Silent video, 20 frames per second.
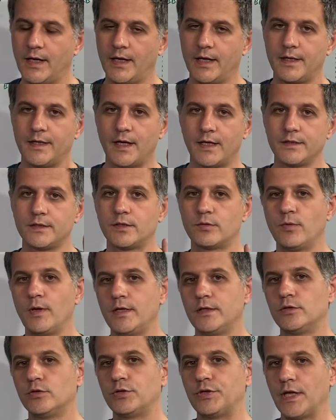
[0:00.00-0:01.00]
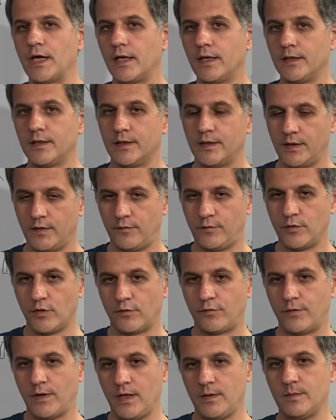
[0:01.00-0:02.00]
Another way to tell if your
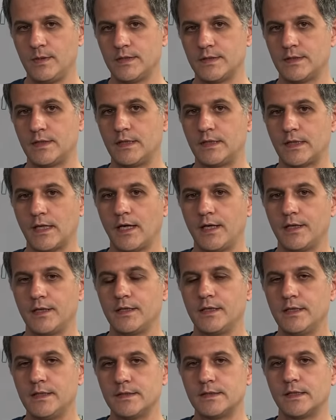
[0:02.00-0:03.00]
frame is Italian is